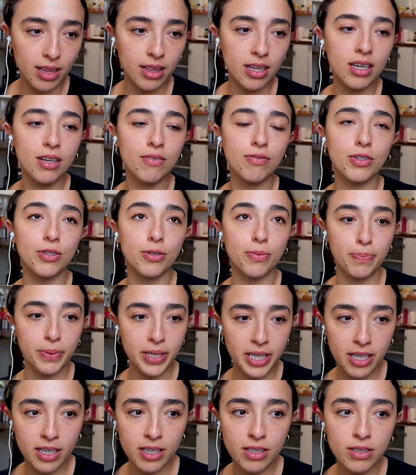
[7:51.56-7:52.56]
I think if you're a
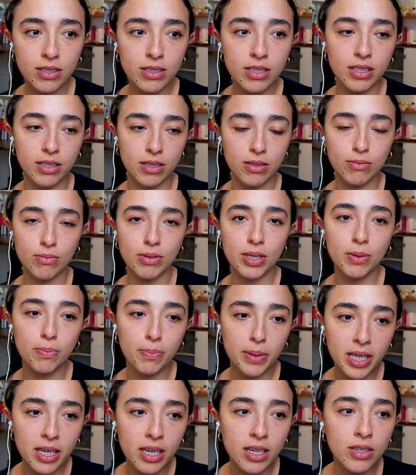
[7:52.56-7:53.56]
beginner, like a real
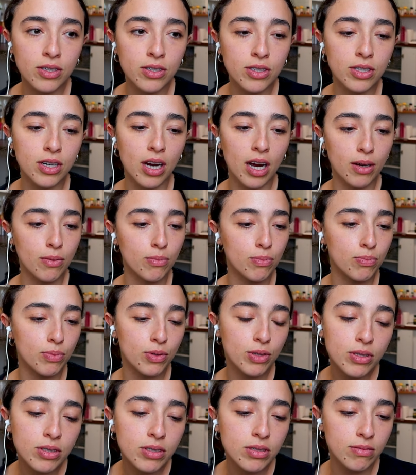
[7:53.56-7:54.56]
beginner, I
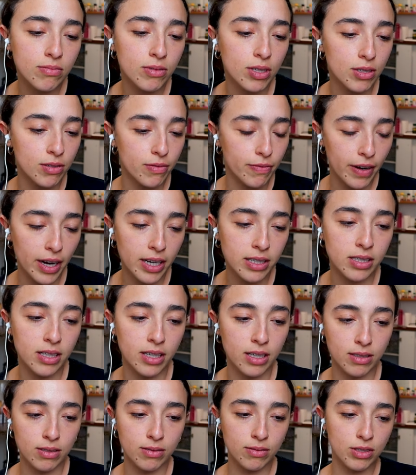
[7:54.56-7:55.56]
would advise
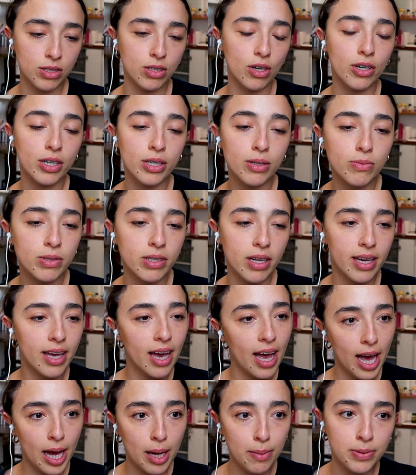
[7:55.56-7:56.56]
like starting with like
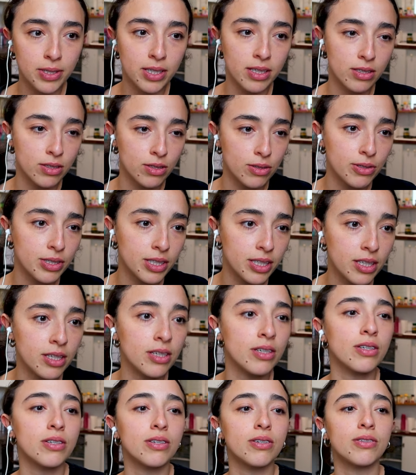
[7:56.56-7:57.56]
apps like
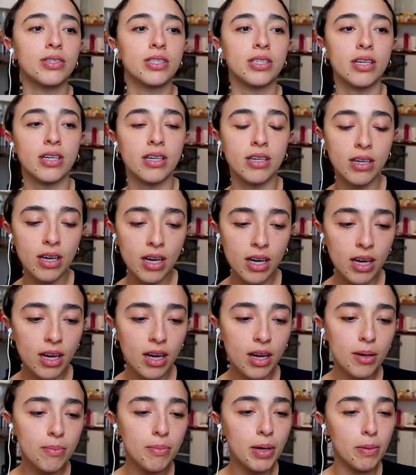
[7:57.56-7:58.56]
Duolingo and like
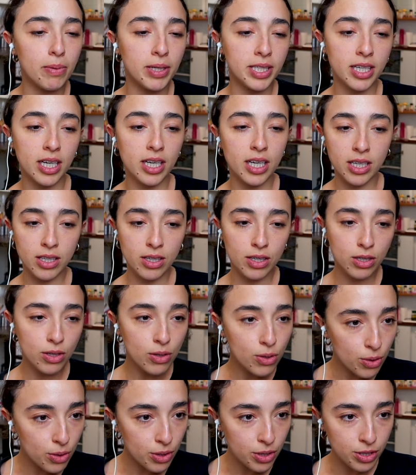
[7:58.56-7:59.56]
maybe taking a
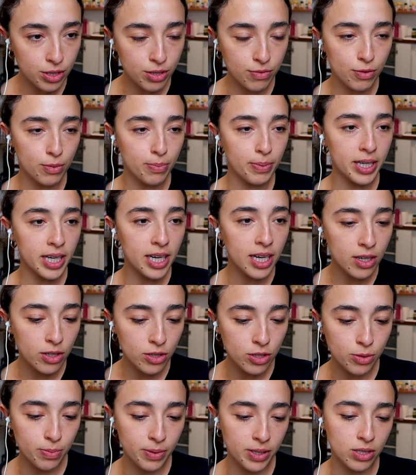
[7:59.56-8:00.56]
course for
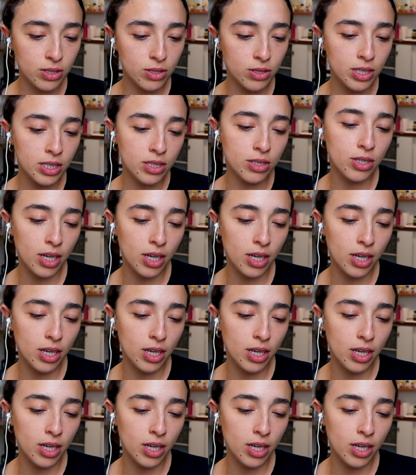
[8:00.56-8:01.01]
beginners, because you need